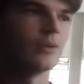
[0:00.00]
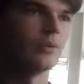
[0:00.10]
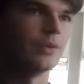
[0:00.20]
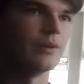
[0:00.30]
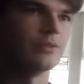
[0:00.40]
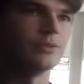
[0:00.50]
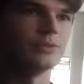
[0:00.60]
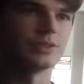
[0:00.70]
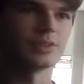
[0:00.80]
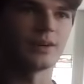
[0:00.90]
whenever you
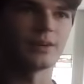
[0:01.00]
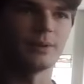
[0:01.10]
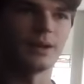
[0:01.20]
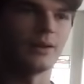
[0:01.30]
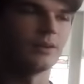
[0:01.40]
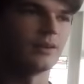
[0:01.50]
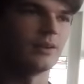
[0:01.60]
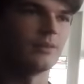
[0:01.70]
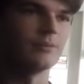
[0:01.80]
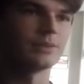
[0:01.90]
just talk
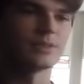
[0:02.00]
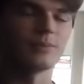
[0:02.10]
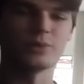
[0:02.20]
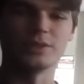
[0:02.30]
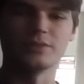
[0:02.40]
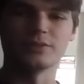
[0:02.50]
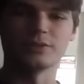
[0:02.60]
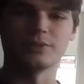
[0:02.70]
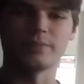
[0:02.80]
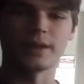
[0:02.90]
about somewhat
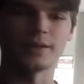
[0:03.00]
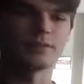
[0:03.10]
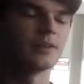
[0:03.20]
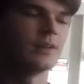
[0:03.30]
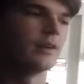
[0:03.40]
difficult math.